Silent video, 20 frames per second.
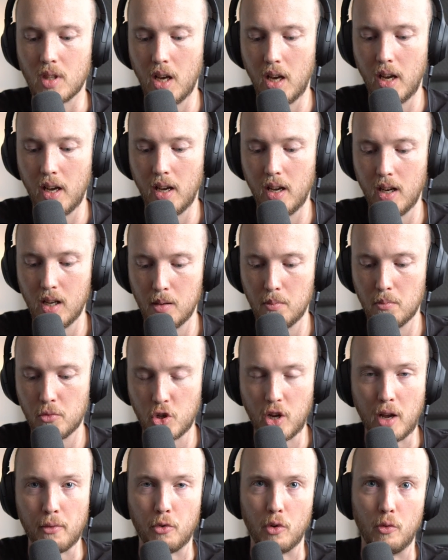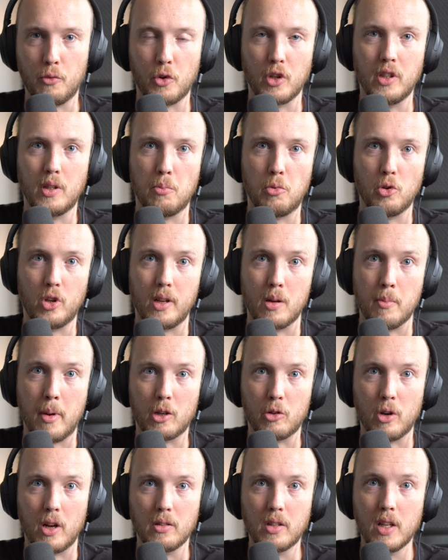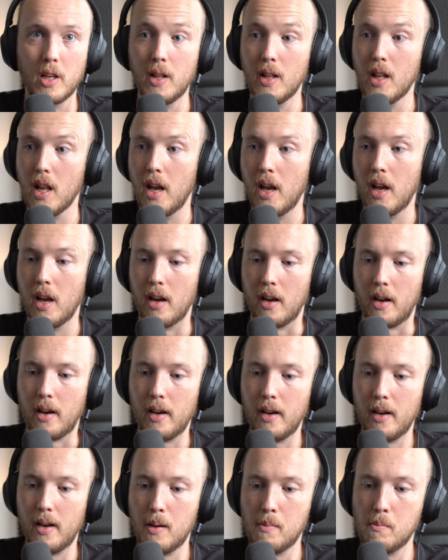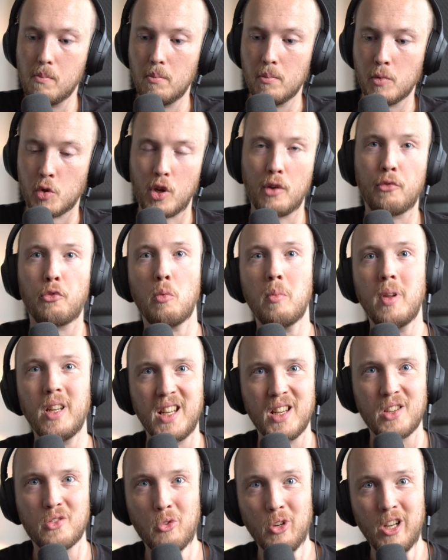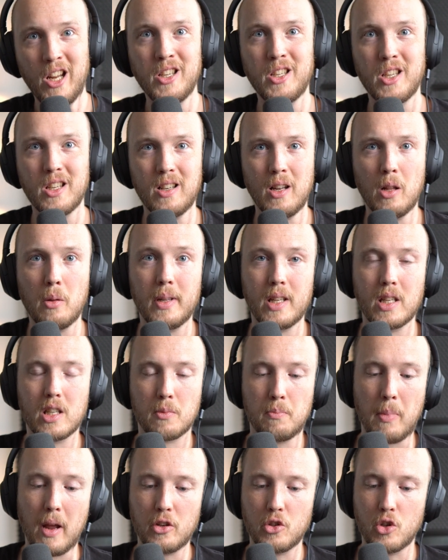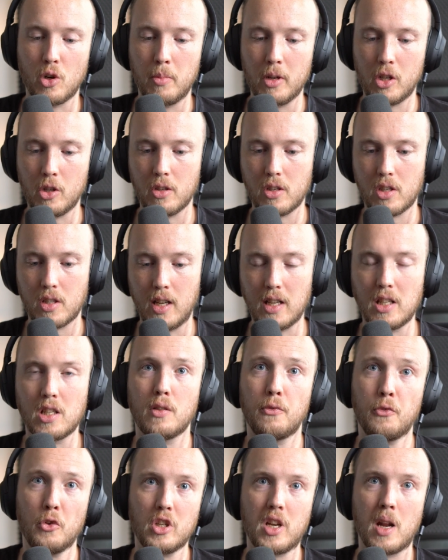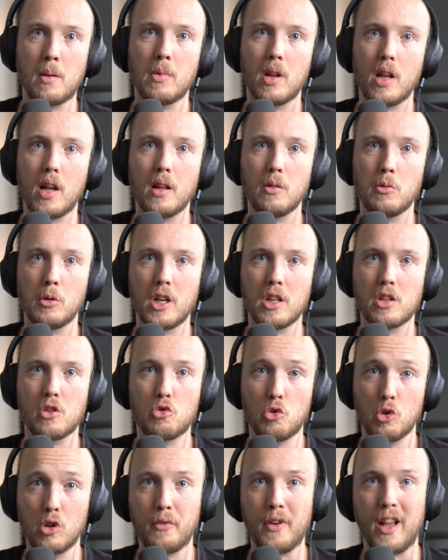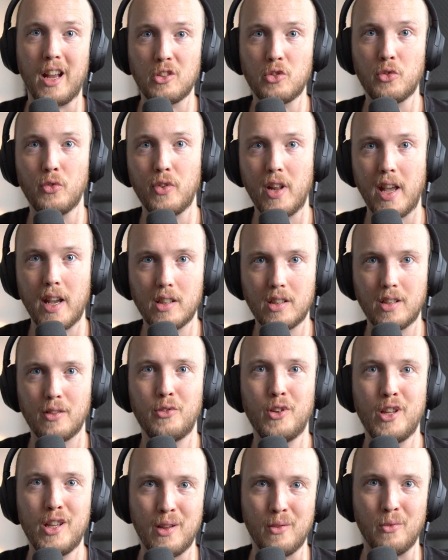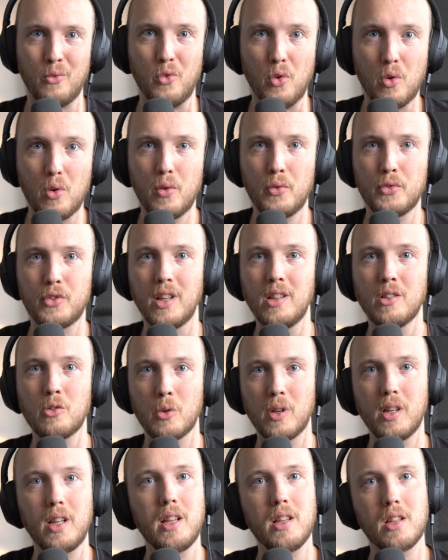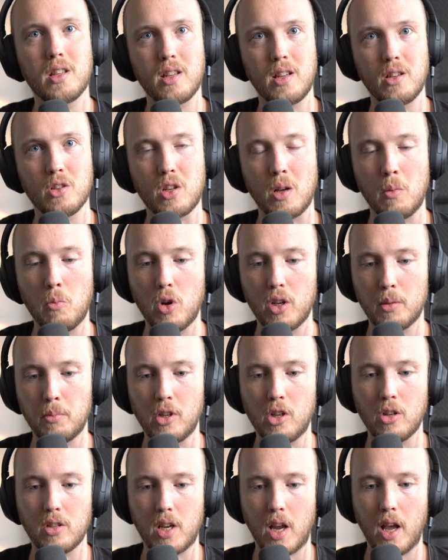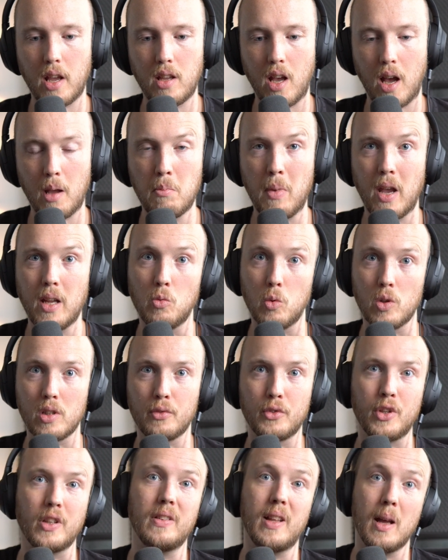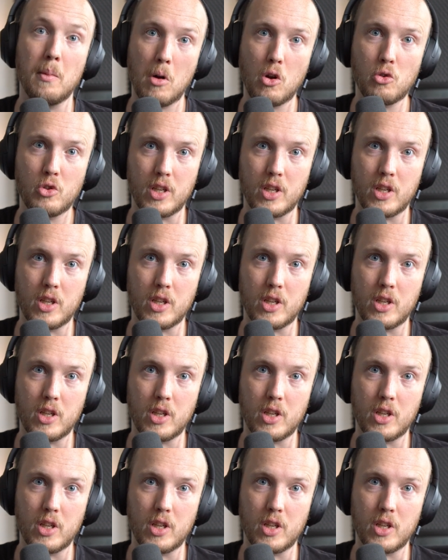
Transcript: So yeah, feel free to put in the background. So yeah, for me this release is a little bit special because this is the first time I was sort of actively involved in the release in somewhat, because I made one of the demo